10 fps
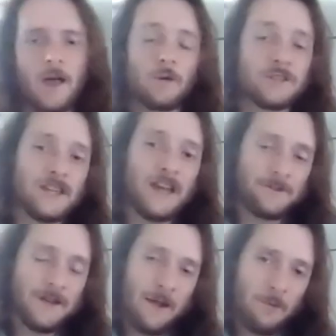which the
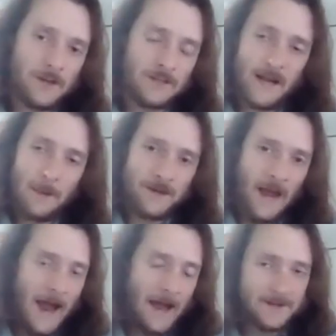FDA would accept
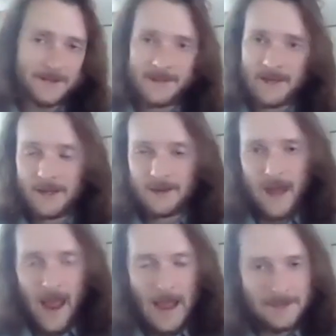as
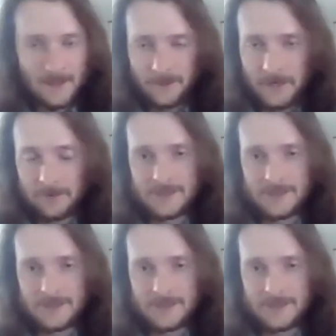clinically